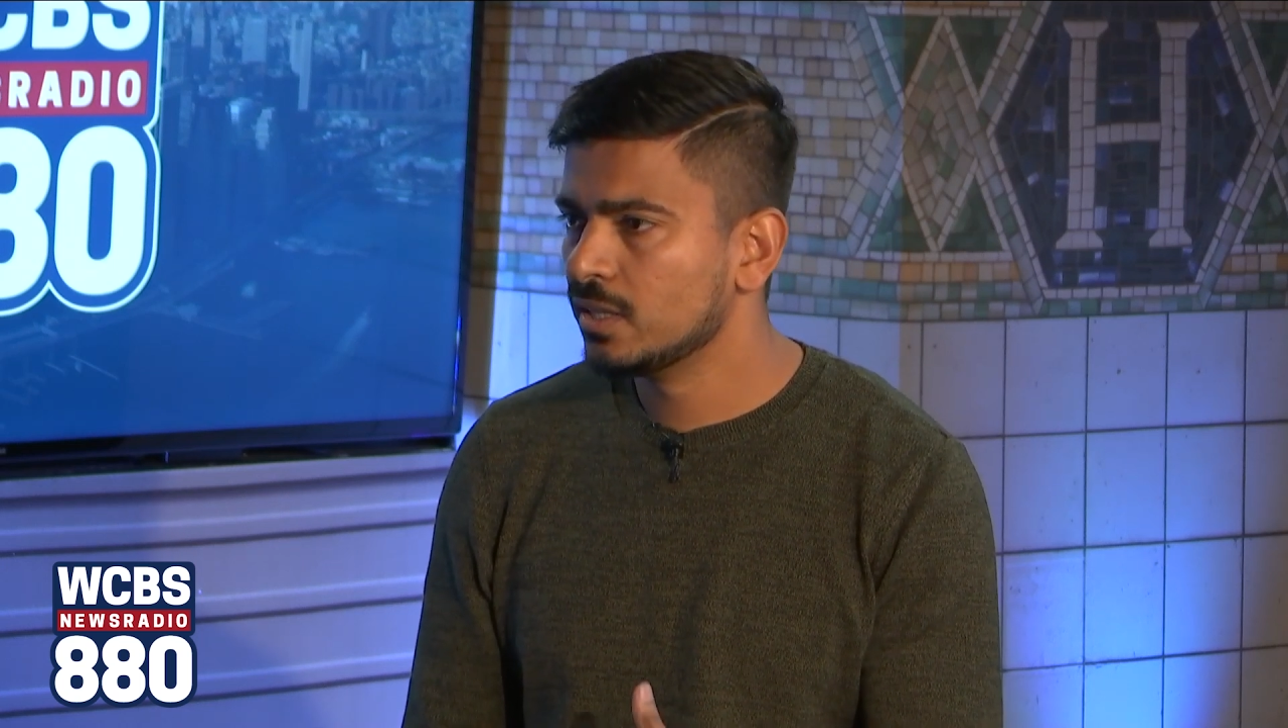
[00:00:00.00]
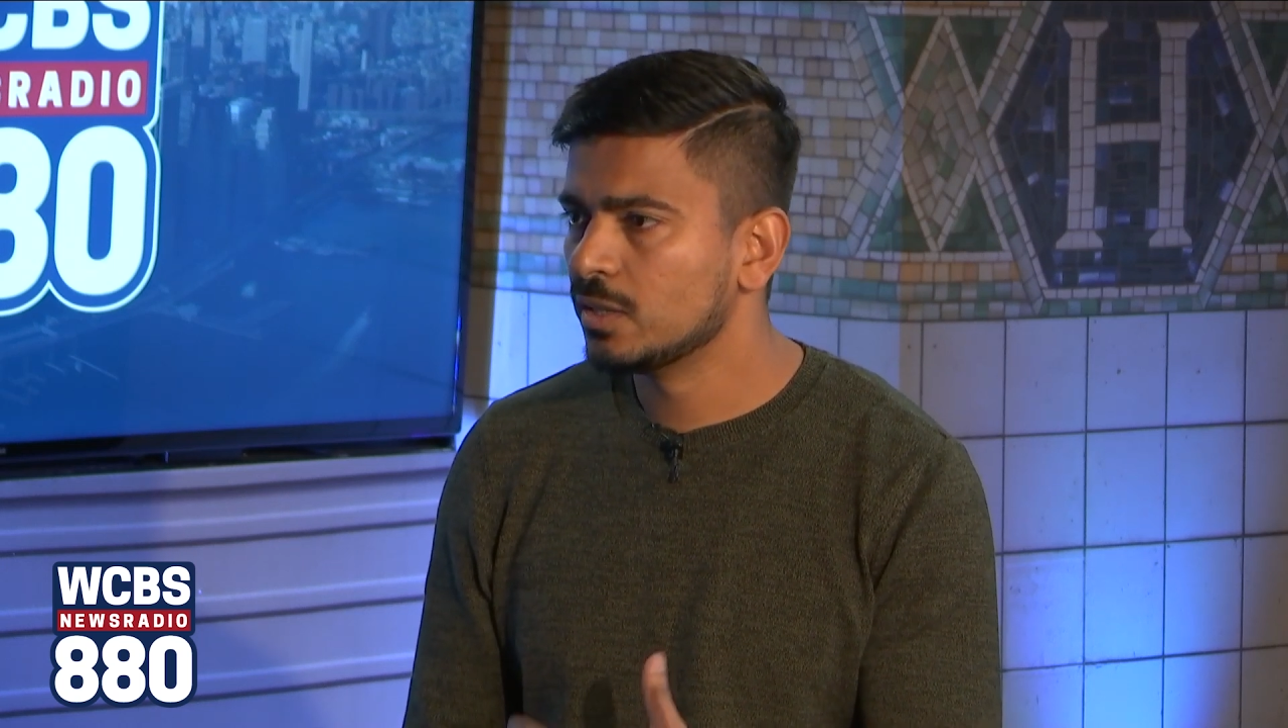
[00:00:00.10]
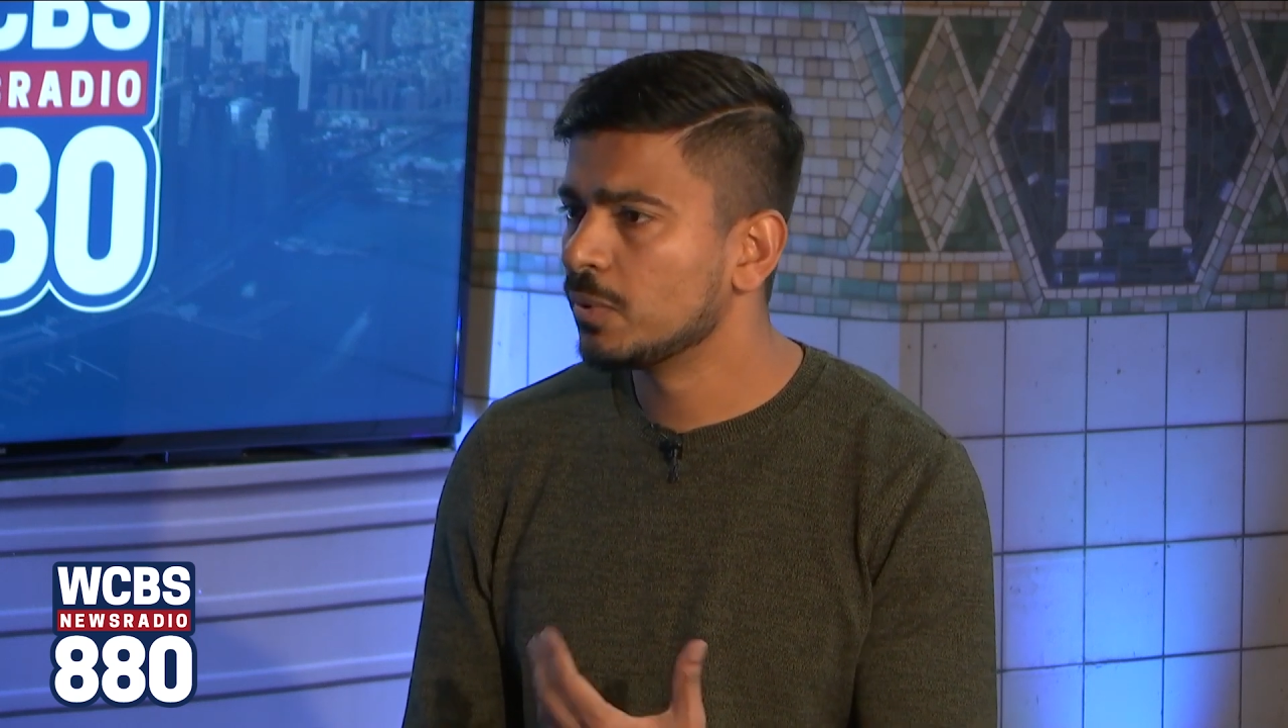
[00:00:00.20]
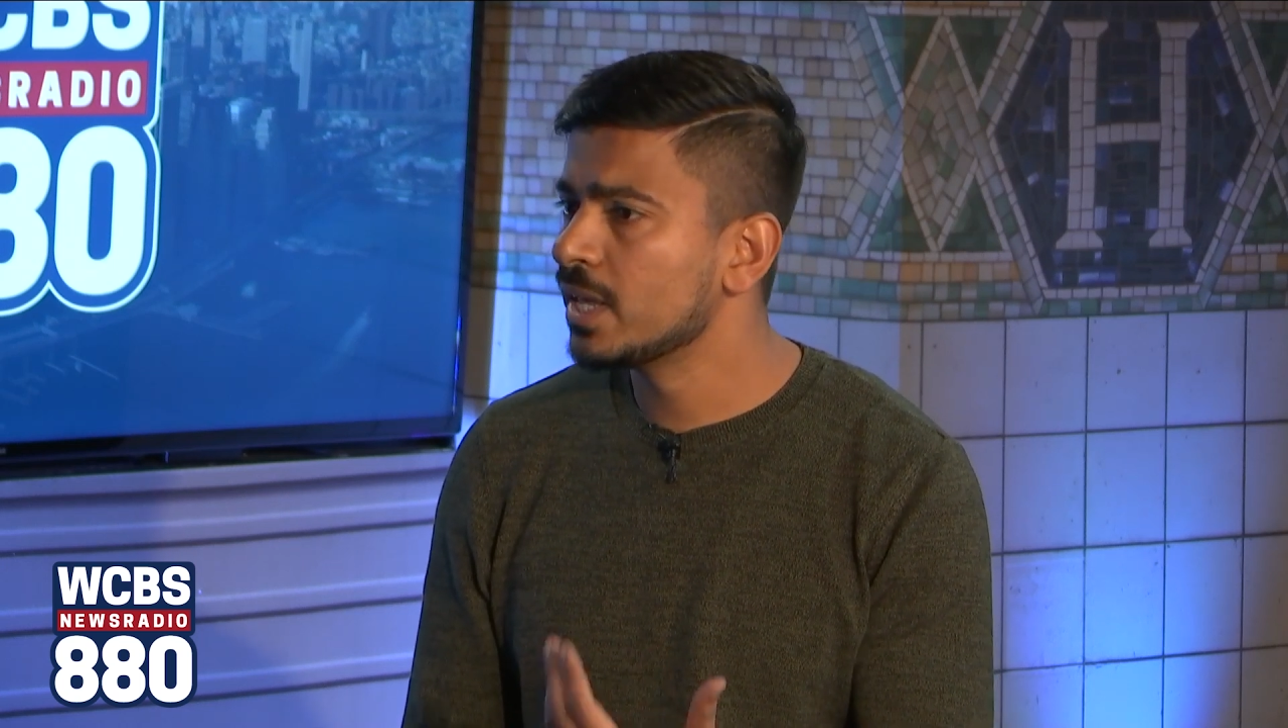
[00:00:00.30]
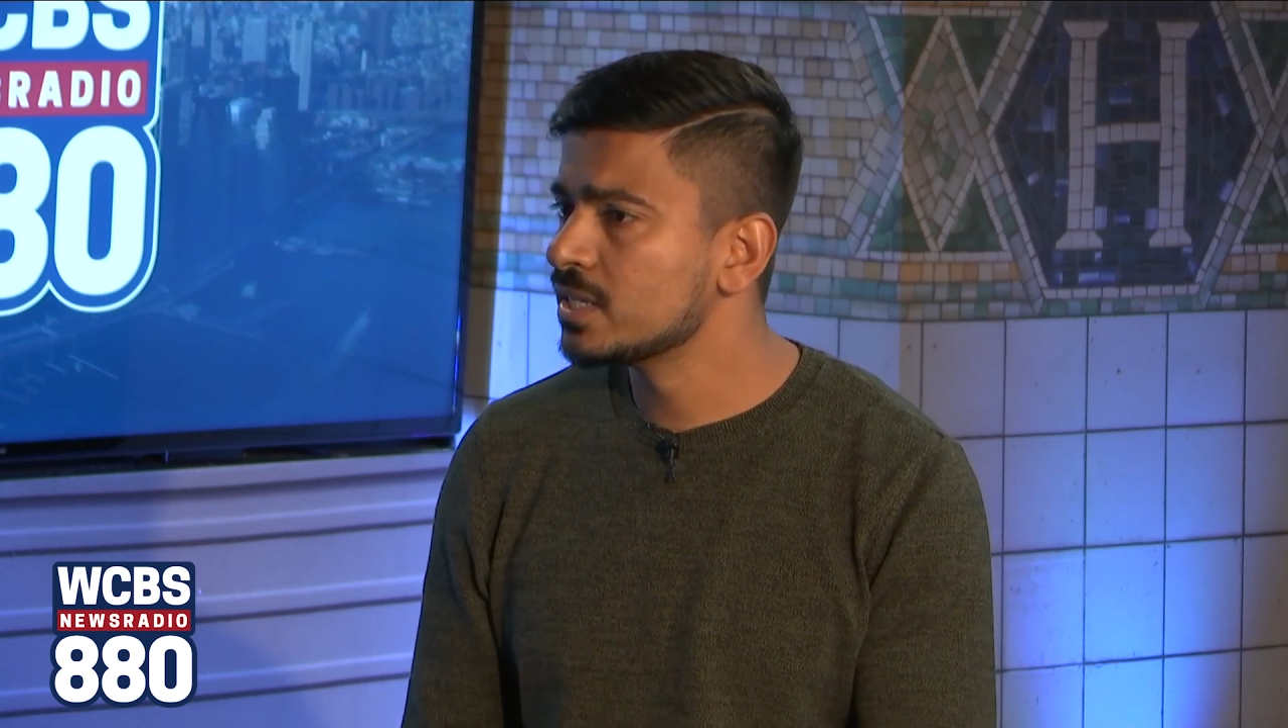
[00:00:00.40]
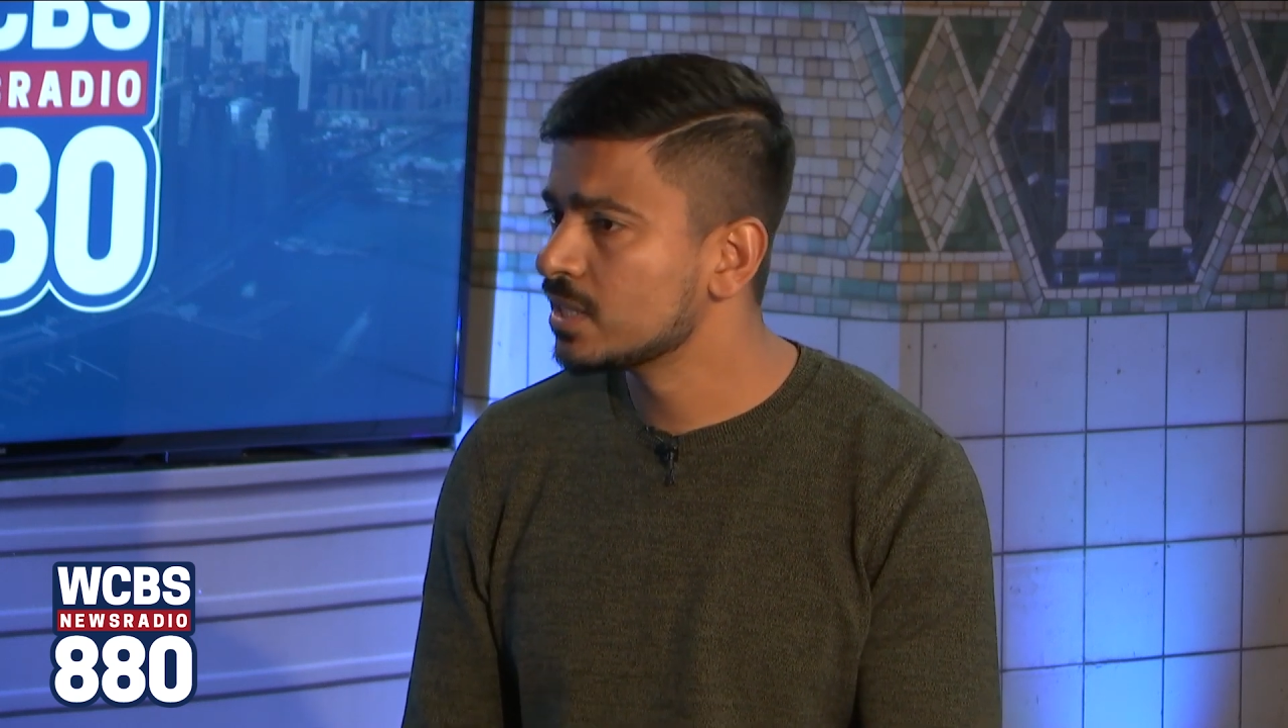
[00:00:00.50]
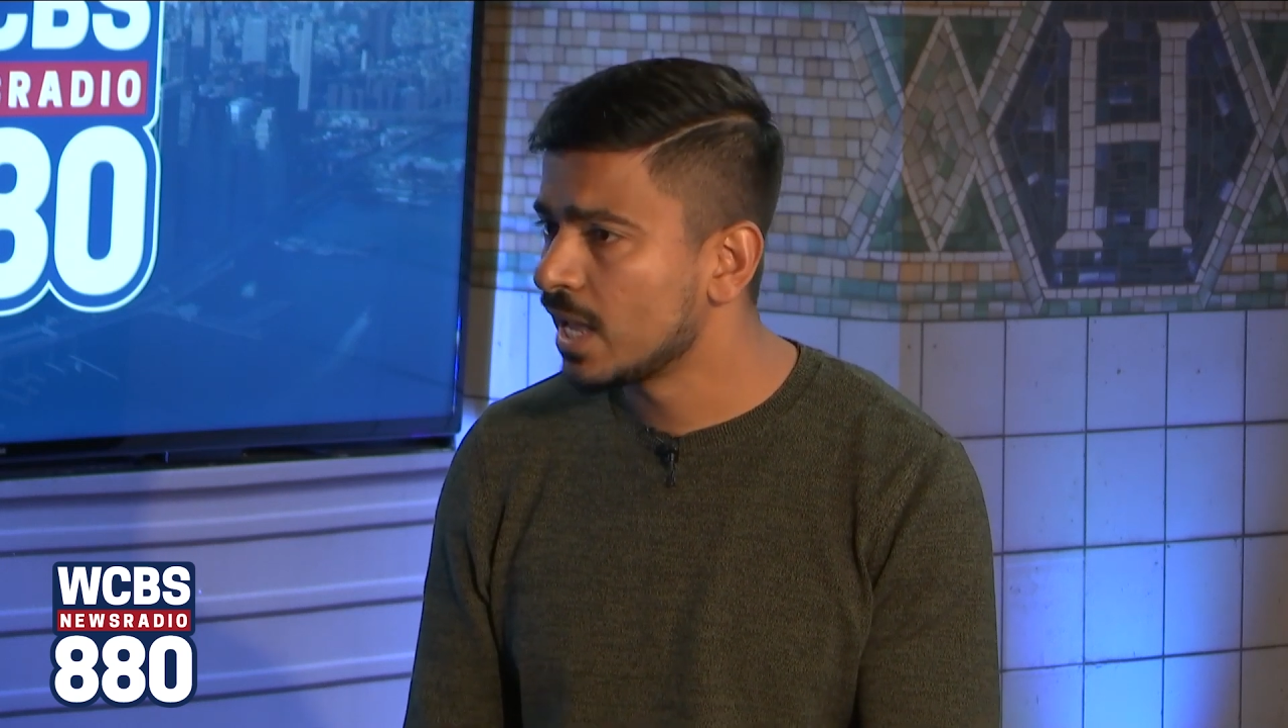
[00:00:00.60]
The place is